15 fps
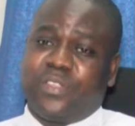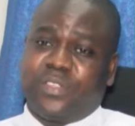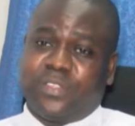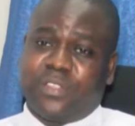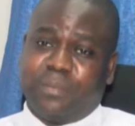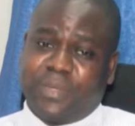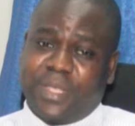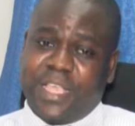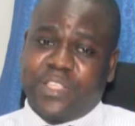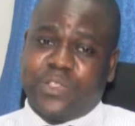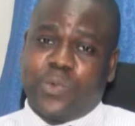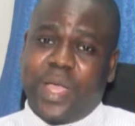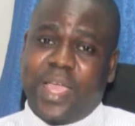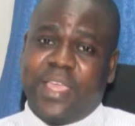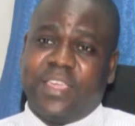sometimes
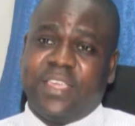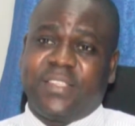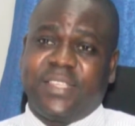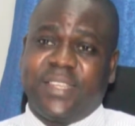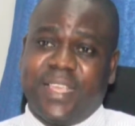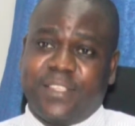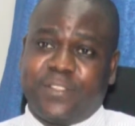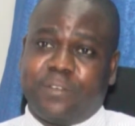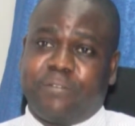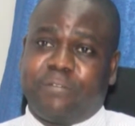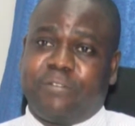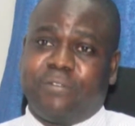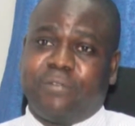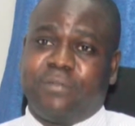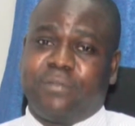why incidence of
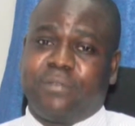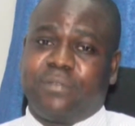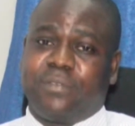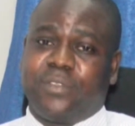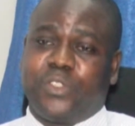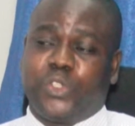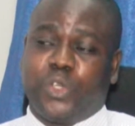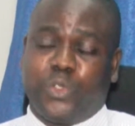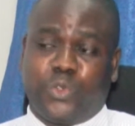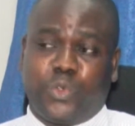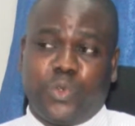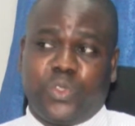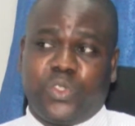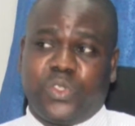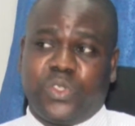sore
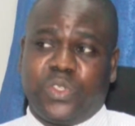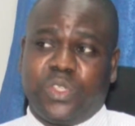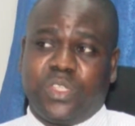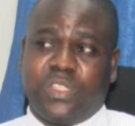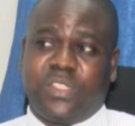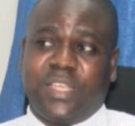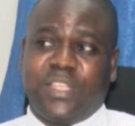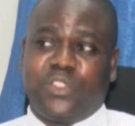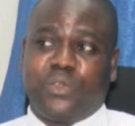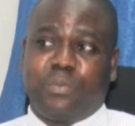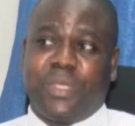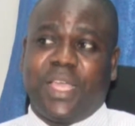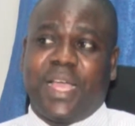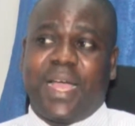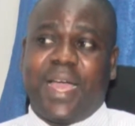throats tend to
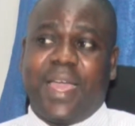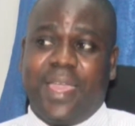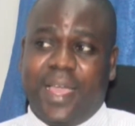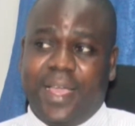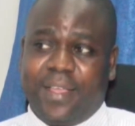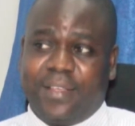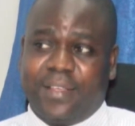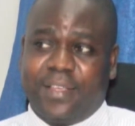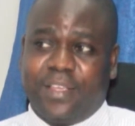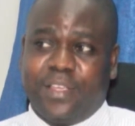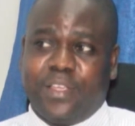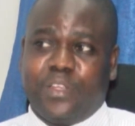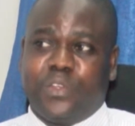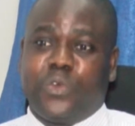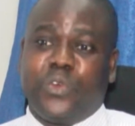be higher
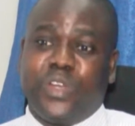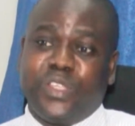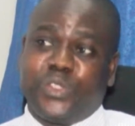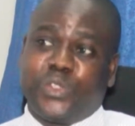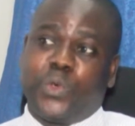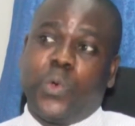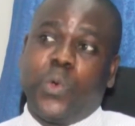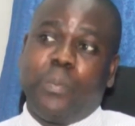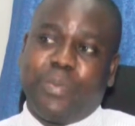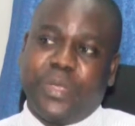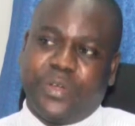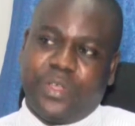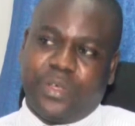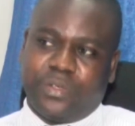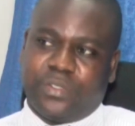during school
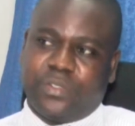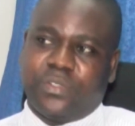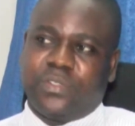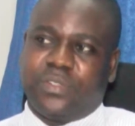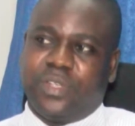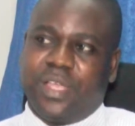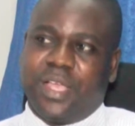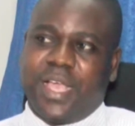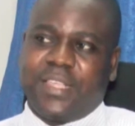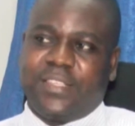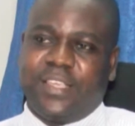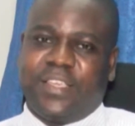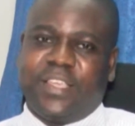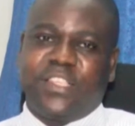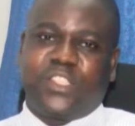period as
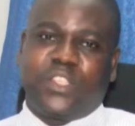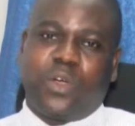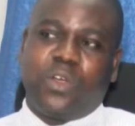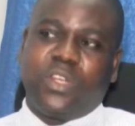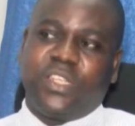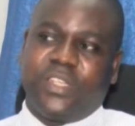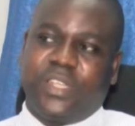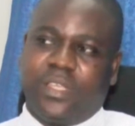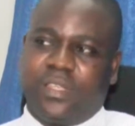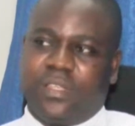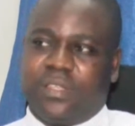against holiday.